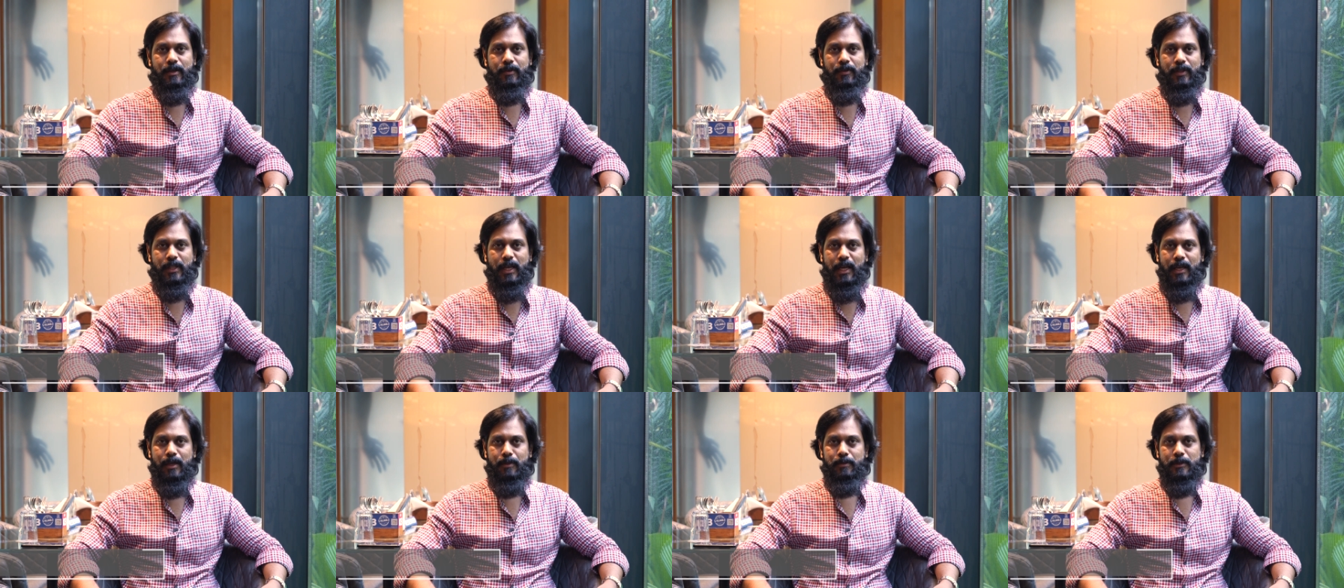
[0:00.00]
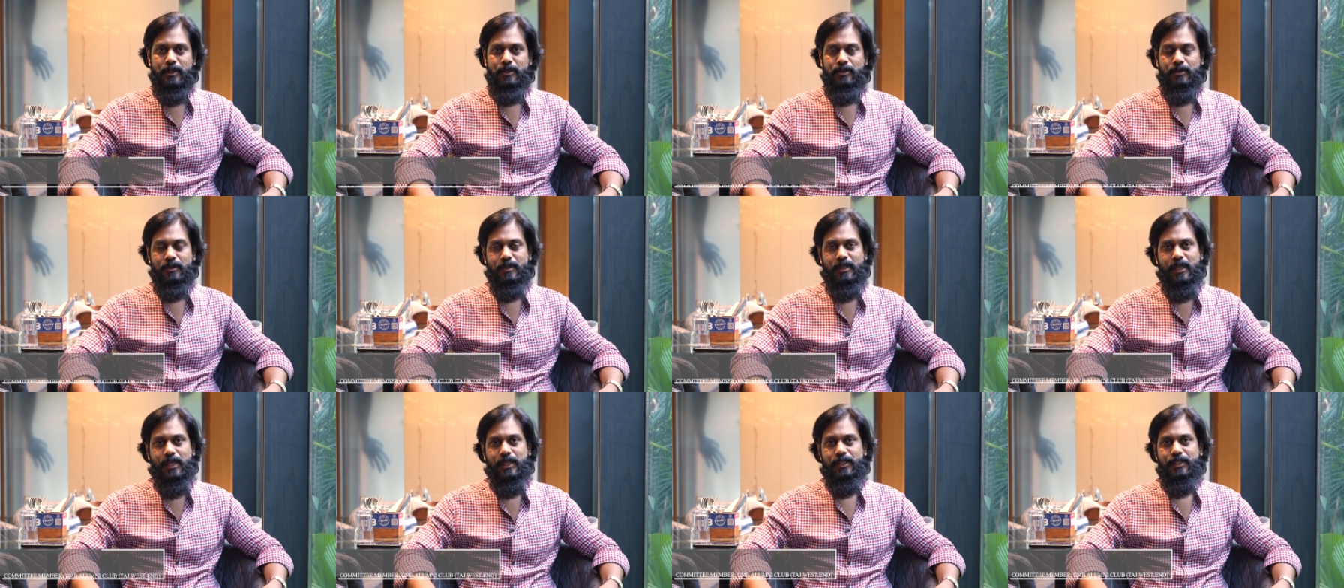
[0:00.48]
with Alum
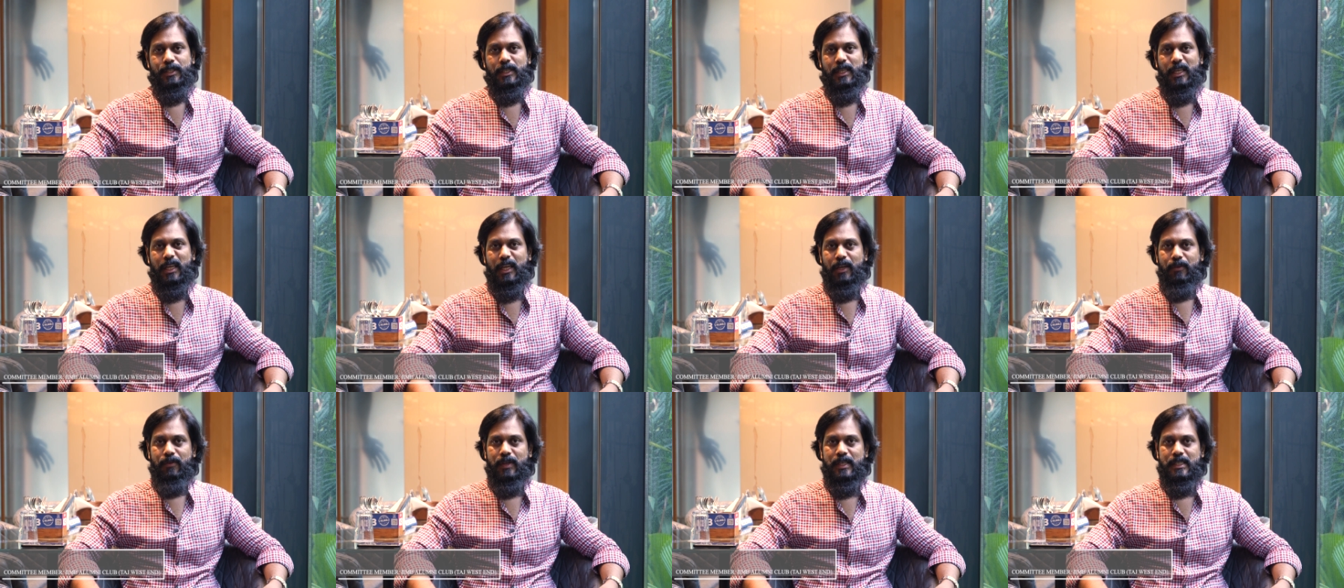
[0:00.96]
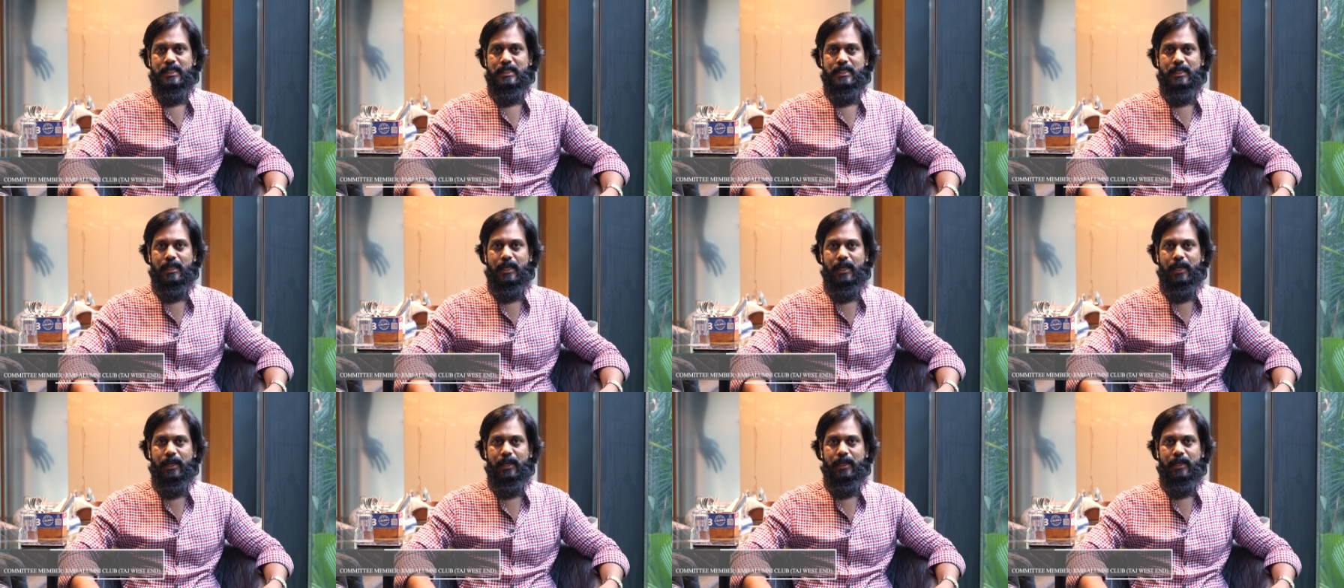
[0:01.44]
Association events
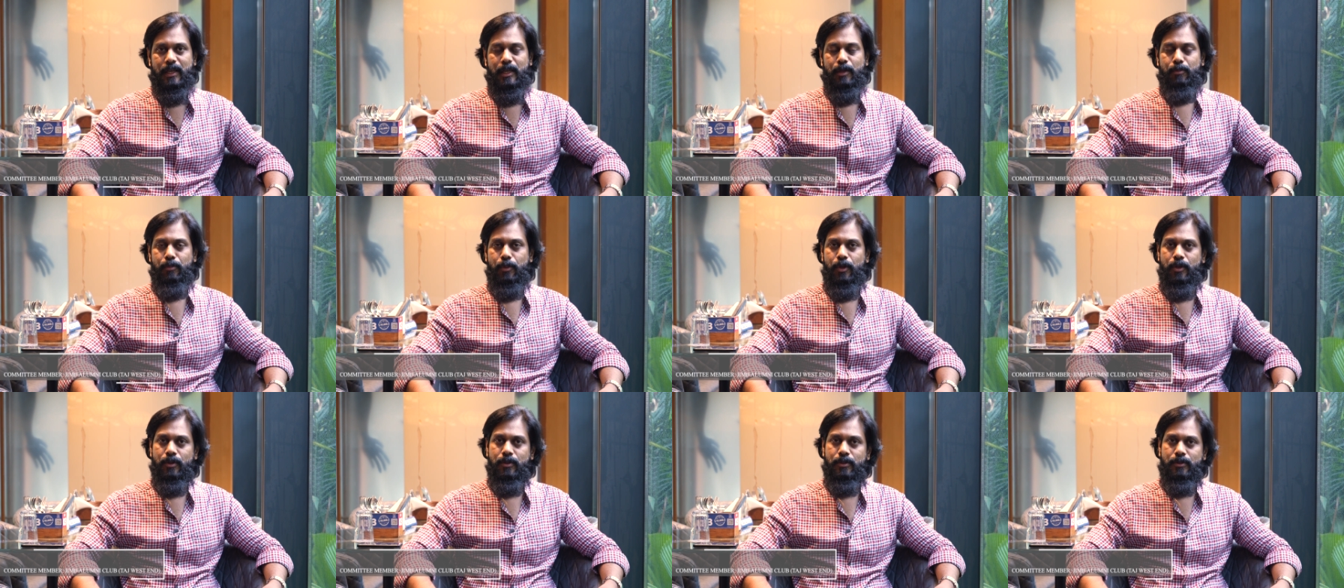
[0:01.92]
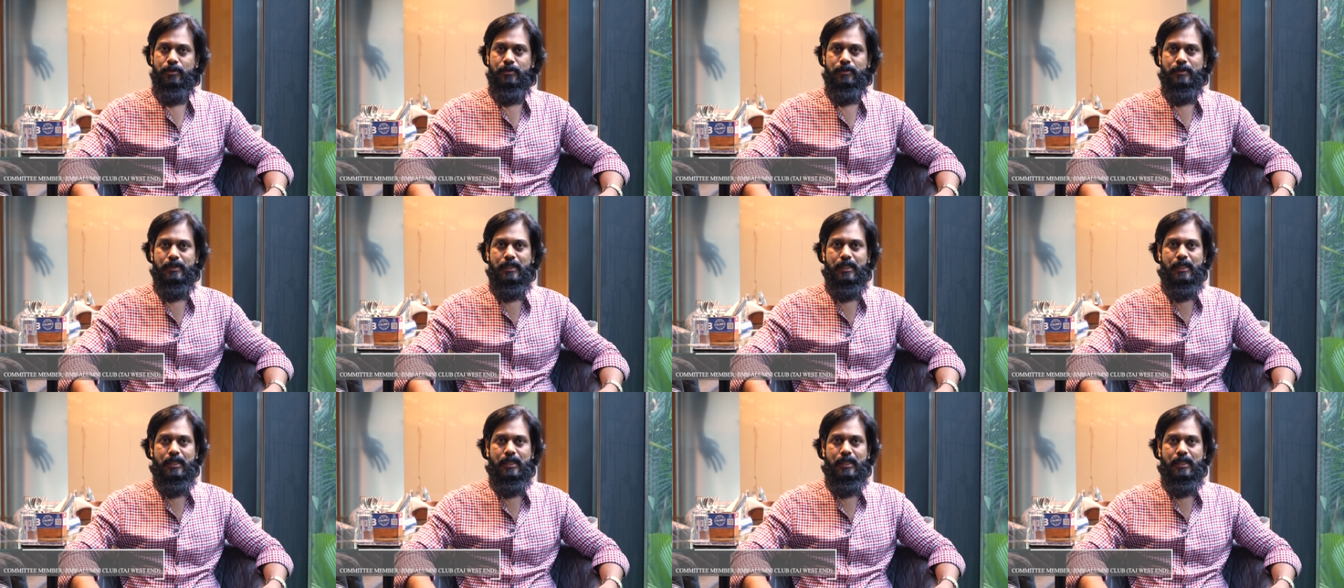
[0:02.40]
like Imbu,